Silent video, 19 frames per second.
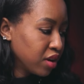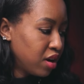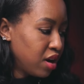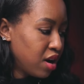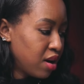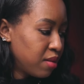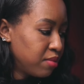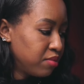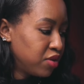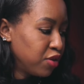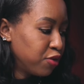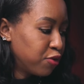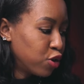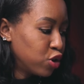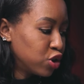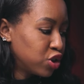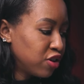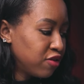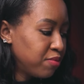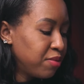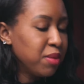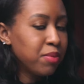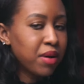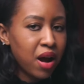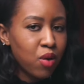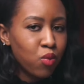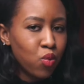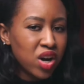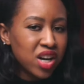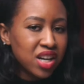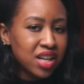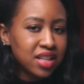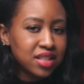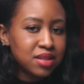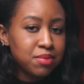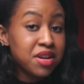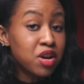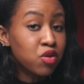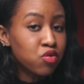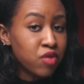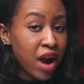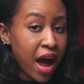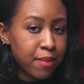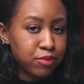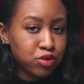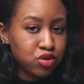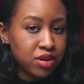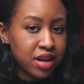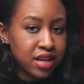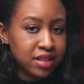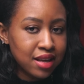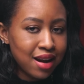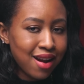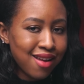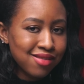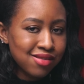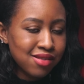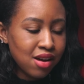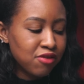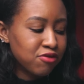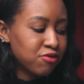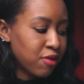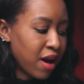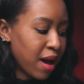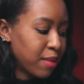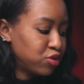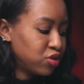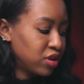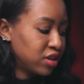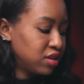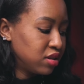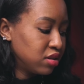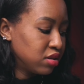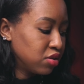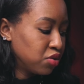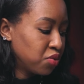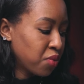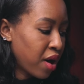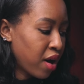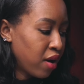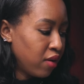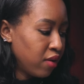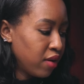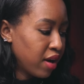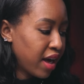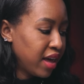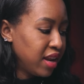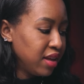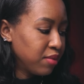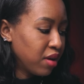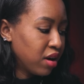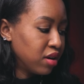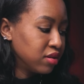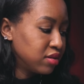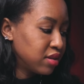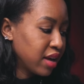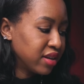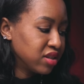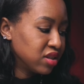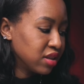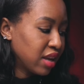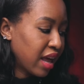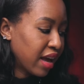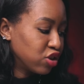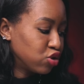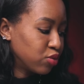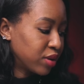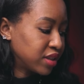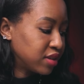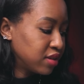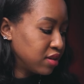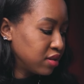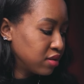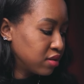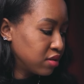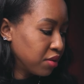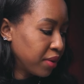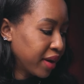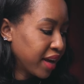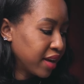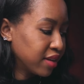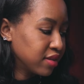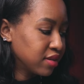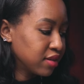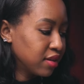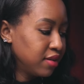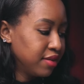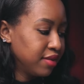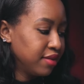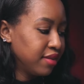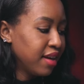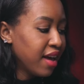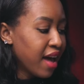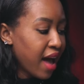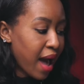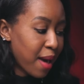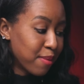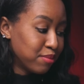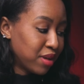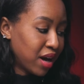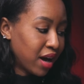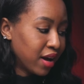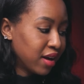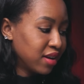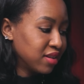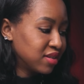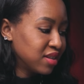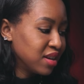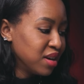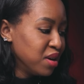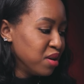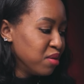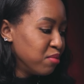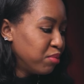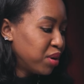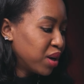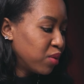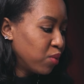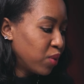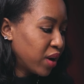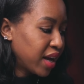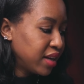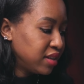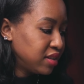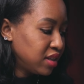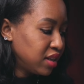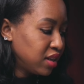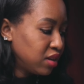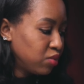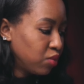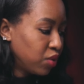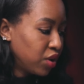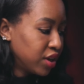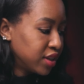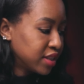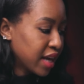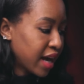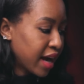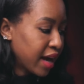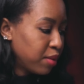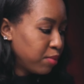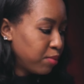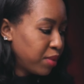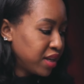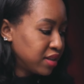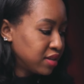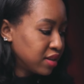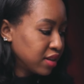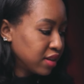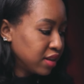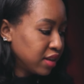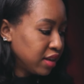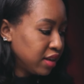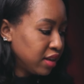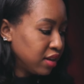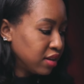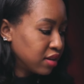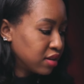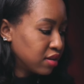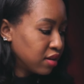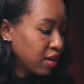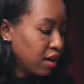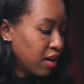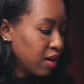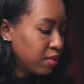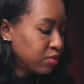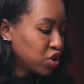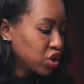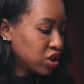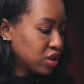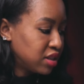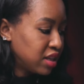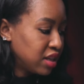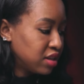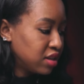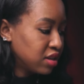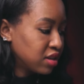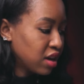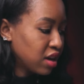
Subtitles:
the version of B, but I wanted it to be a wrap dress, and I love wrap dresses as well. Honestly, I just like dresses, so I guess I'm biased. But what I did was I basically just did the